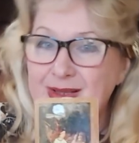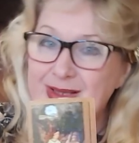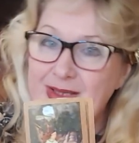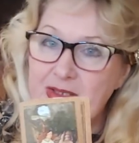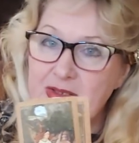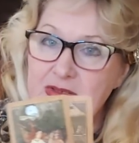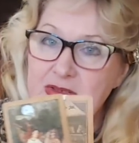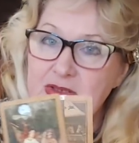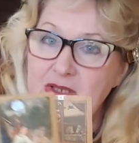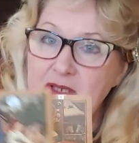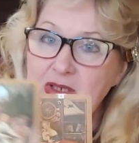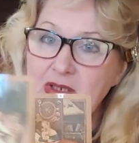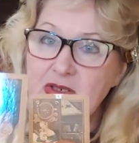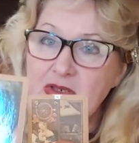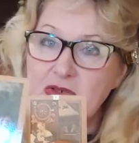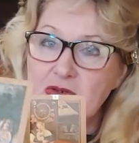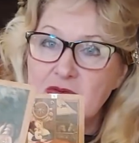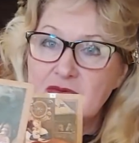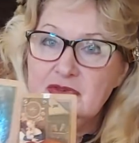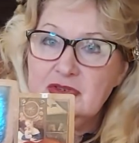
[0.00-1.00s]
Yes,
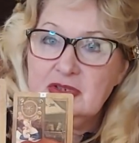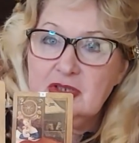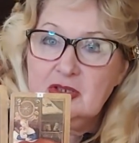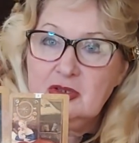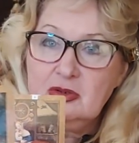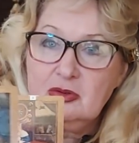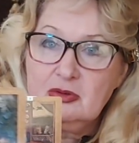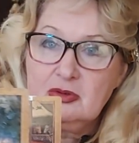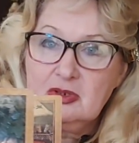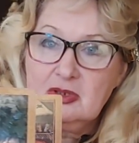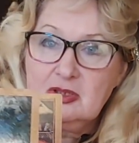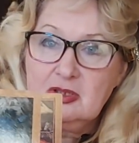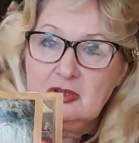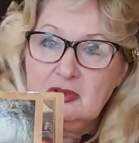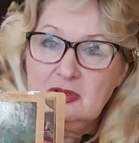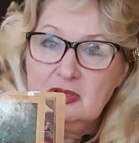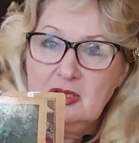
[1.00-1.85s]
Angel of Security.